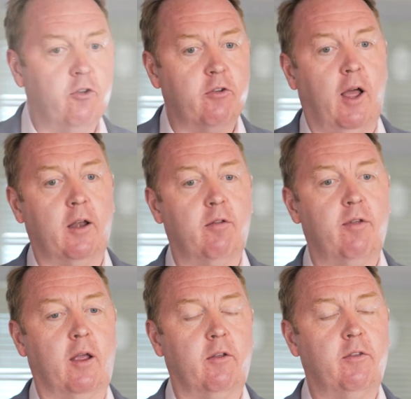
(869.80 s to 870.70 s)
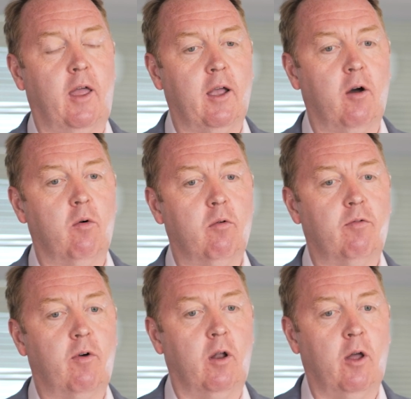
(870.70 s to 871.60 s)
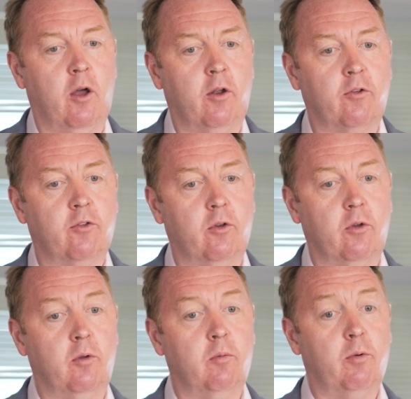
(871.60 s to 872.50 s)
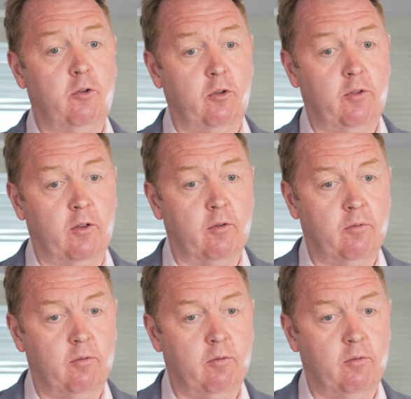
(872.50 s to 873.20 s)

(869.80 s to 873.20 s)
just like to thank Stago for allowing us to produce this